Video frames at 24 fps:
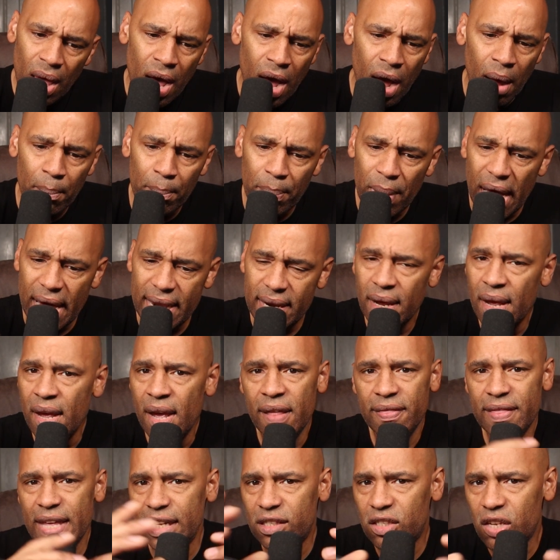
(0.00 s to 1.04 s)
Um, but
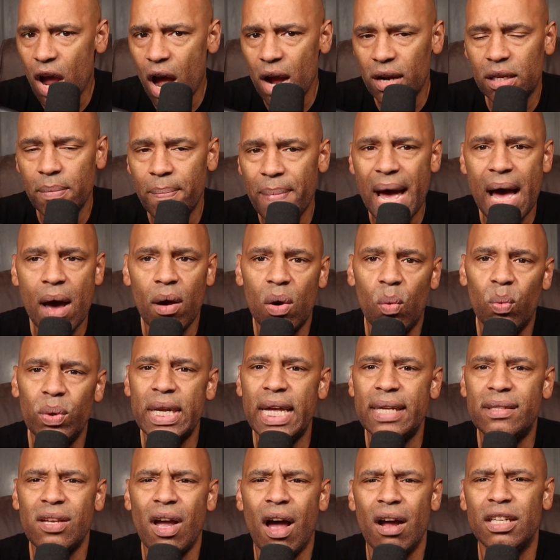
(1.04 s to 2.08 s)
they talked about, when
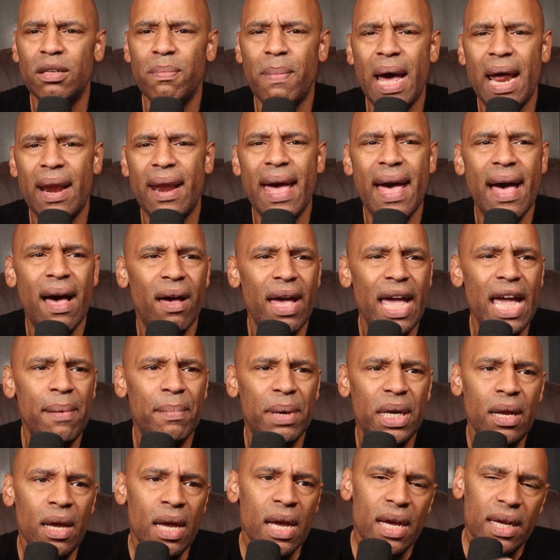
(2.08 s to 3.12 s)
they talked about Al
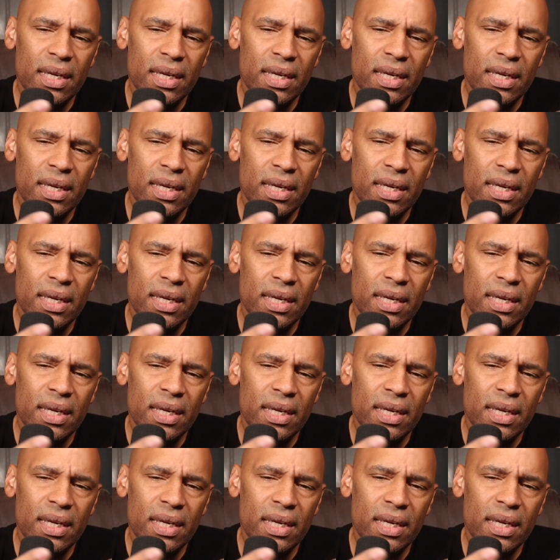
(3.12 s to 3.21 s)
Haymon,